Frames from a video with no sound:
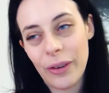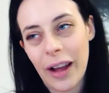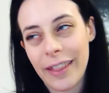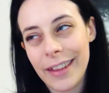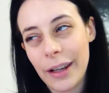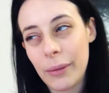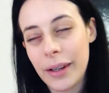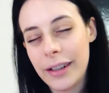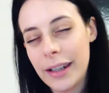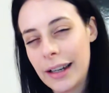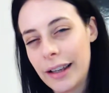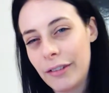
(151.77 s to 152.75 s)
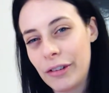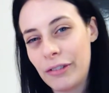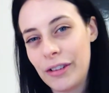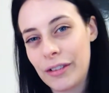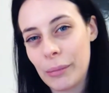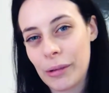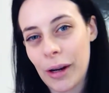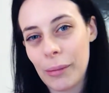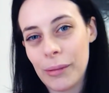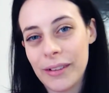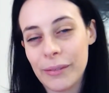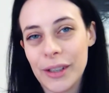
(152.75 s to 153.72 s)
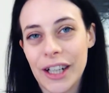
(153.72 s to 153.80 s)
I think we are nearly at 50
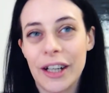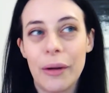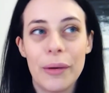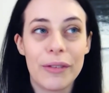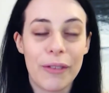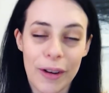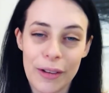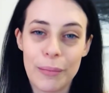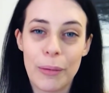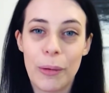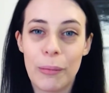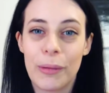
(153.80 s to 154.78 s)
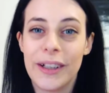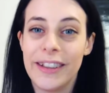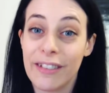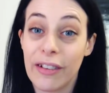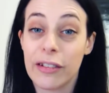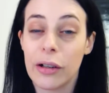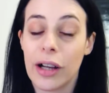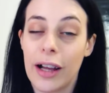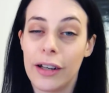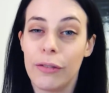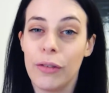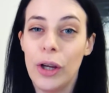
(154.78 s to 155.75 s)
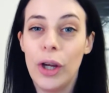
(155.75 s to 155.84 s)
subscribers, which I know is very small, but is also kind
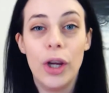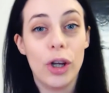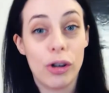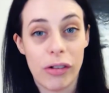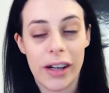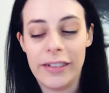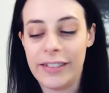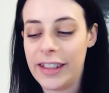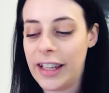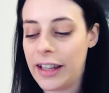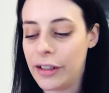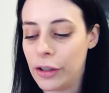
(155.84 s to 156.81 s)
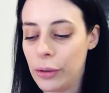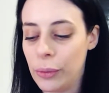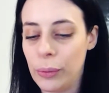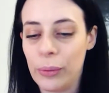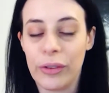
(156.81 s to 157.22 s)
of crazy and cool.